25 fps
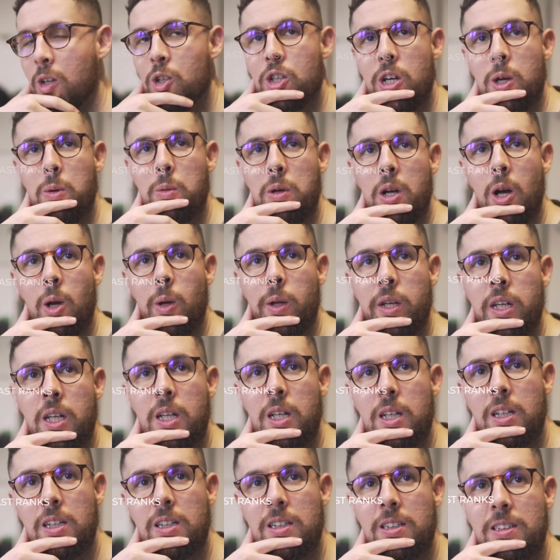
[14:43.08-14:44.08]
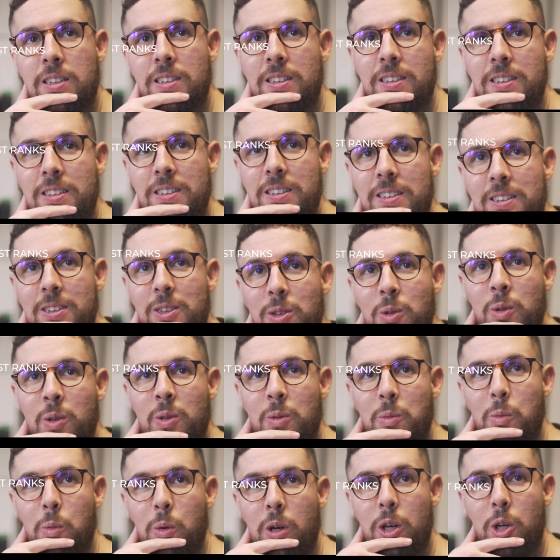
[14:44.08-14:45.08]
Jay, we're going. Yeah, let's do it. You
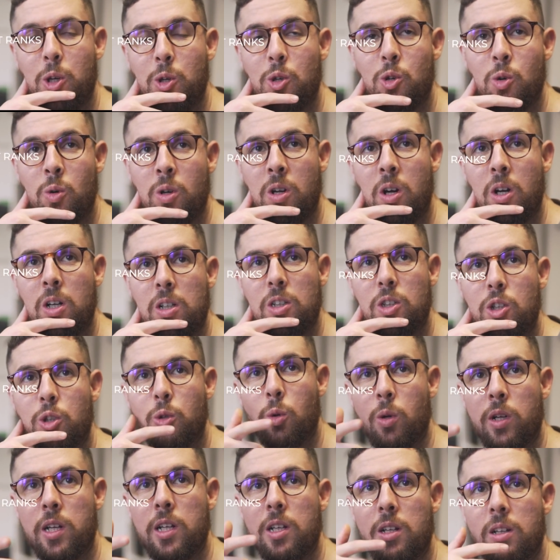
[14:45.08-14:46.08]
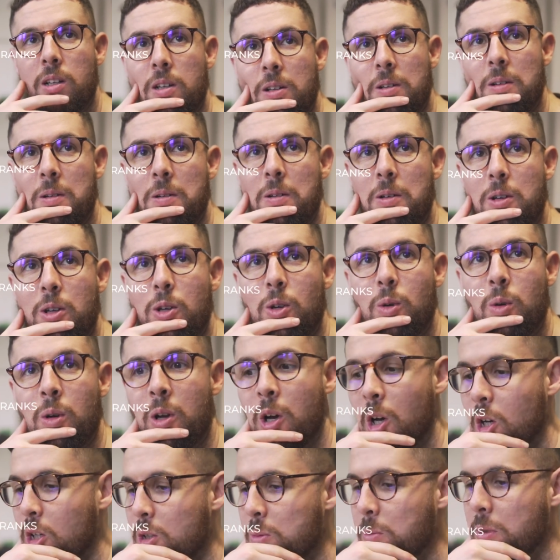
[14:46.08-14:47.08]
want, are you, do you yeah, want to ask? I was asking. You want to
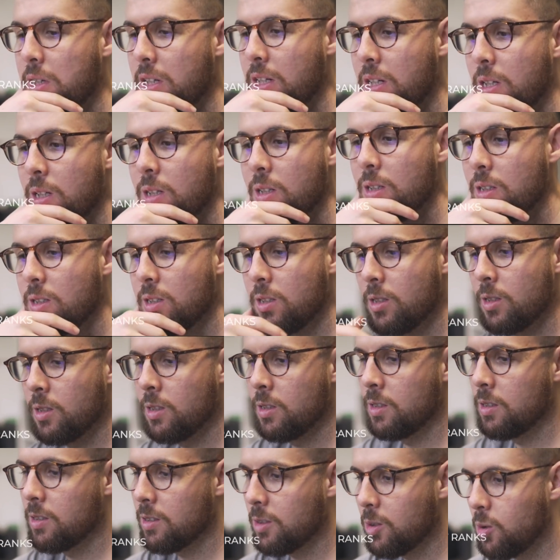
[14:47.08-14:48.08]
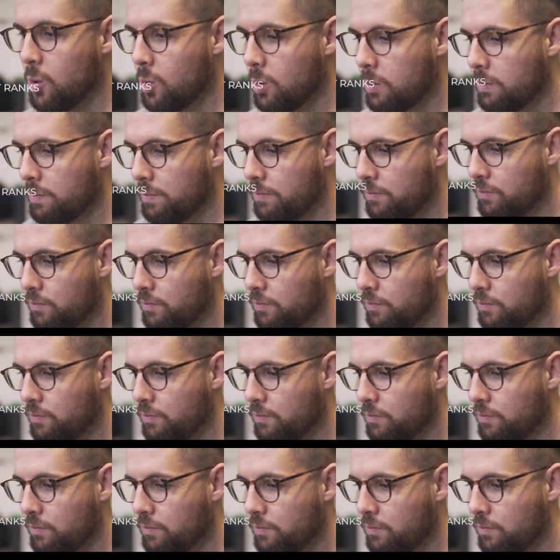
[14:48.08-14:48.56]
ask me? Yeah. yeah. Cool.